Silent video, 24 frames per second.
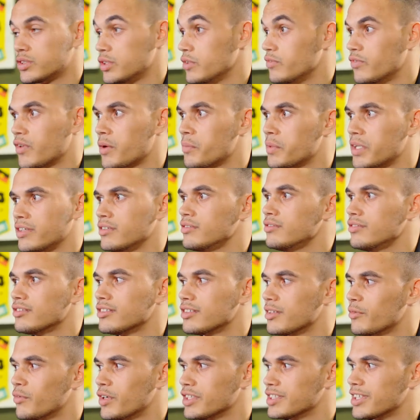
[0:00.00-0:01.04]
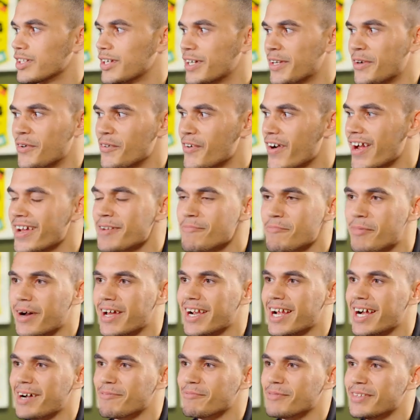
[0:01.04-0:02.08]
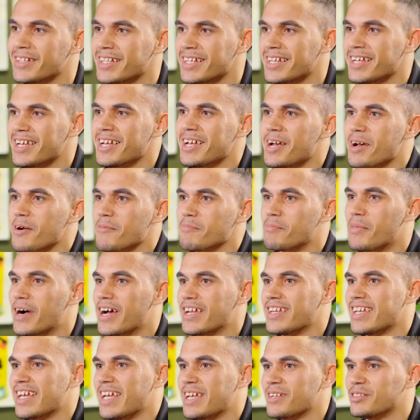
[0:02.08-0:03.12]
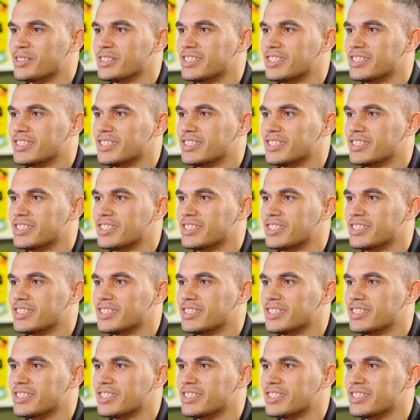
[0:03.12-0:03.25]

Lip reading: still vomiting once I got it right. But yeah, it